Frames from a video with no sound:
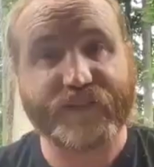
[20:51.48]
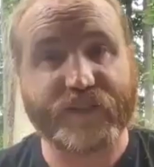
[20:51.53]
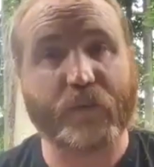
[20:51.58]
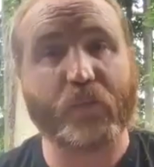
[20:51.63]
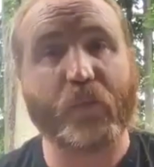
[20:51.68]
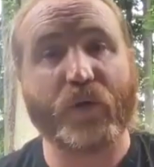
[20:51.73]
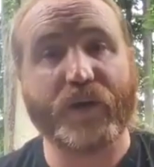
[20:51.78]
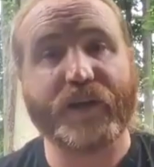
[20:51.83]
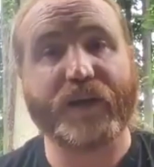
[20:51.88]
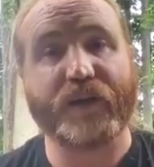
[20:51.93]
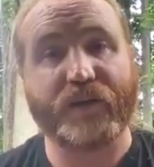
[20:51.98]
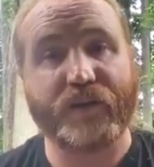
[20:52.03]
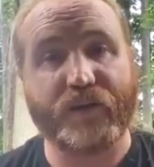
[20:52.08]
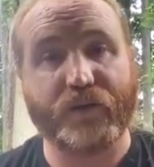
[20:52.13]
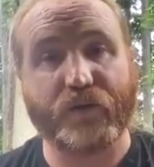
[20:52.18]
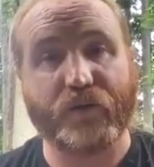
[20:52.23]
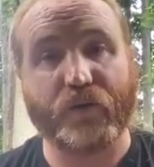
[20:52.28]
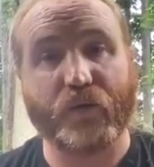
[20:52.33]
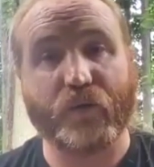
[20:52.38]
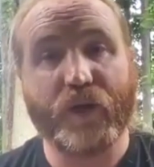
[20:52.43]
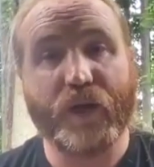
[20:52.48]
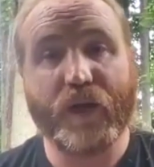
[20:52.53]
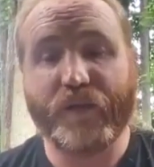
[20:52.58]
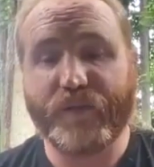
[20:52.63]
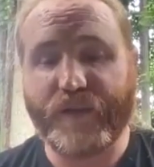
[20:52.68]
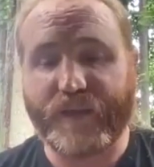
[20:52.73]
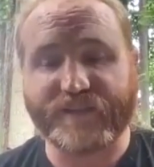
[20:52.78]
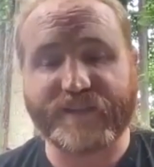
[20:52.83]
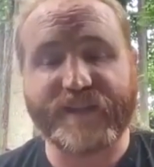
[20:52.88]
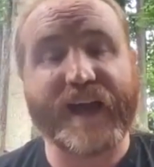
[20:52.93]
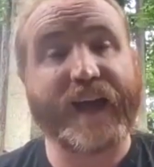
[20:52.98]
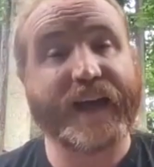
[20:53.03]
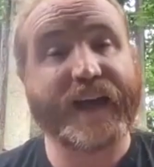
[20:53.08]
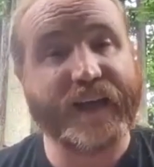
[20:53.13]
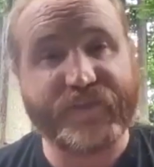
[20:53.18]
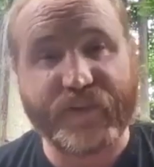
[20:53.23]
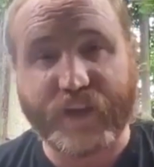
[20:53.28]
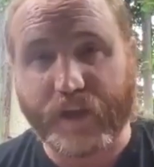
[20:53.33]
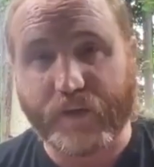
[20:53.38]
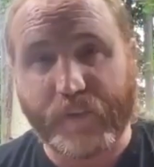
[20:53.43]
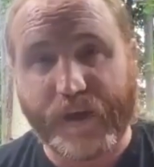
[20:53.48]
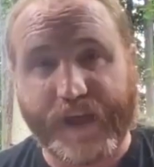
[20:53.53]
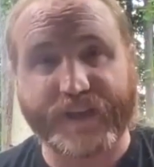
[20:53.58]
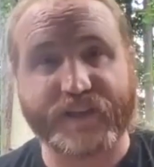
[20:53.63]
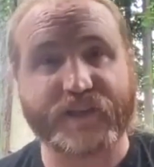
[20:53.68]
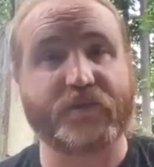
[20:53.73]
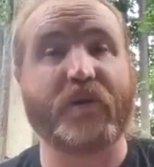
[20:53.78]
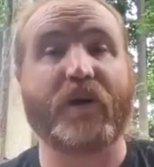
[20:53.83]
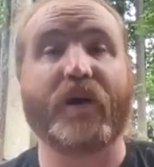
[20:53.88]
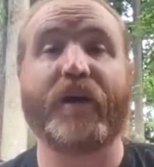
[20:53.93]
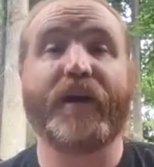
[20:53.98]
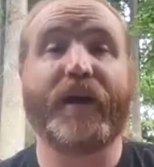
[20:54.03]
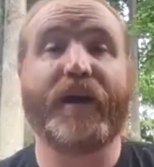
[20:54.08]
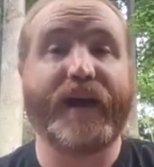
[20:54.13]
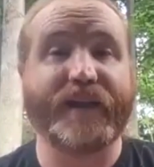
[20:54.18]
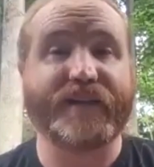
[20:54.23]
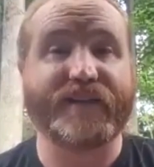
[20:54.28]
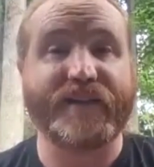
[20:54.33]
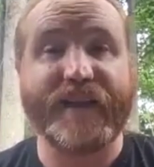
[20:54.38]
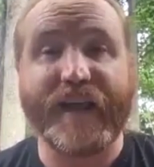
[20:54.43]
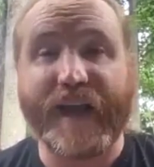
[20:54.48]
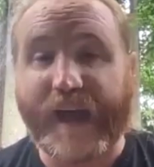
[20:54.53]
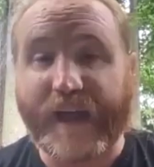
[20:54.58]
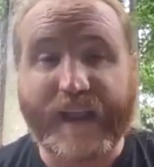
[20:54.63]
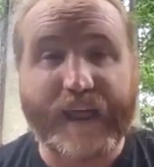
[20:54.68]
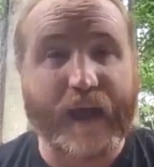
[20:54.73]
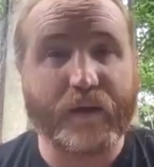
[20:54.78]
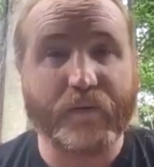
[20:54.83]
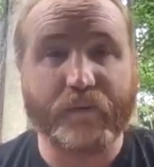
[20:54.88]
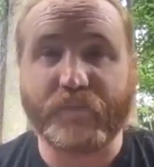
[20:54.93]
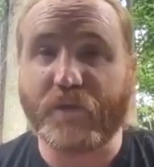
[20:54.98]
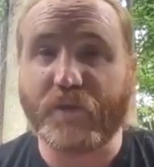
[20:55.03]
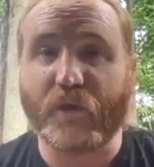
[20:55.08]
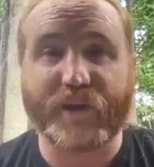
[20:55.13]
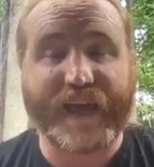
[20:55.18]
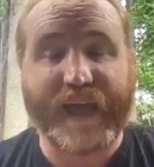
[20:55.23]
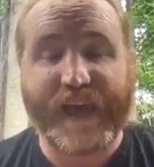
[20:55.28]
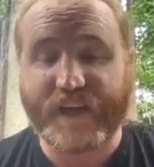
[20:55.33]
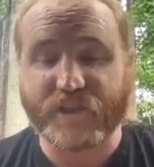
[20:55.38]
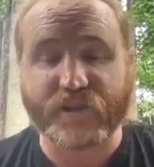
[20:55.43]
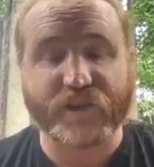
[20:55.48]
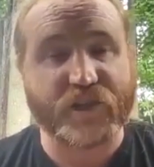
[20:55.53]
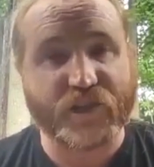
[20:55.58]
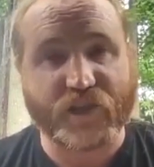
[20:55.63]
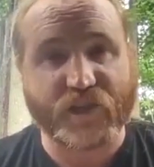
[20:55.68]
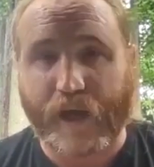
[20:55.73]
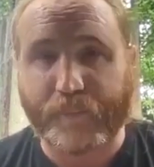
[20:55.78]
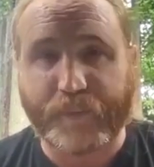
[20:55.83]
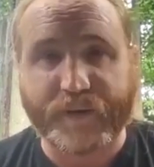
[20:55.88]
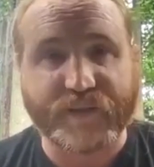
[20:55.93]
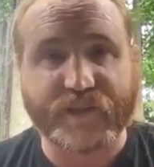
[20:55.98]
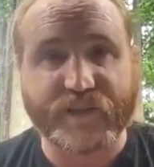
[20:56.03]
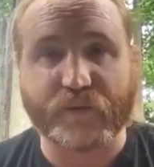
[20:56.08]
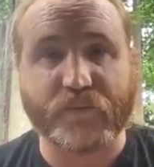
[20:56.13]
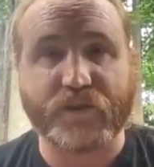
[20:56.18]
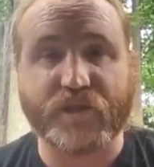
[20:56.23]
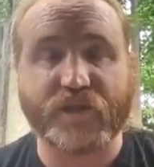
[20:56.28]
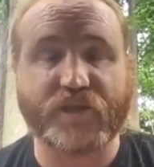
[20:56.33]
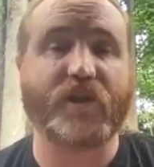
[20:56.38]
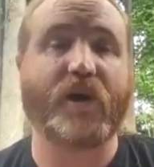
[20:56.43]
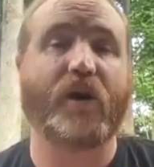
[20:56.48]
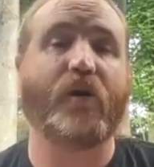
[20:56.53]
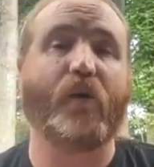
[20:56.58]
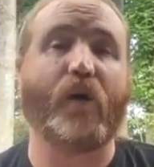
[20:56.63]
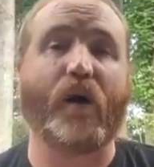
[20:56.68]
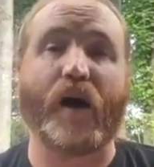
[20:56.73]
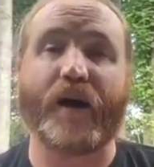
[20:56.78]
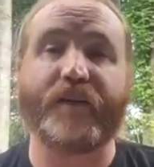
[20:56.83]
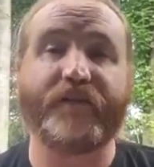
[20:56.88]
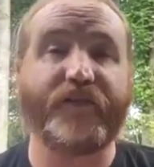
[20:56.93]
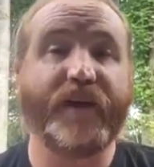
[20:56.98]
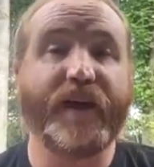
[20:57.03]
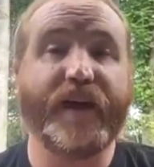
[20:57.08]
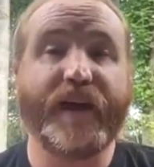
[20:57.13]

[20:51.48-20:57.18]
someone can do that is not giving them asthma. It's not, you know, occasionally chopping someone's toe off.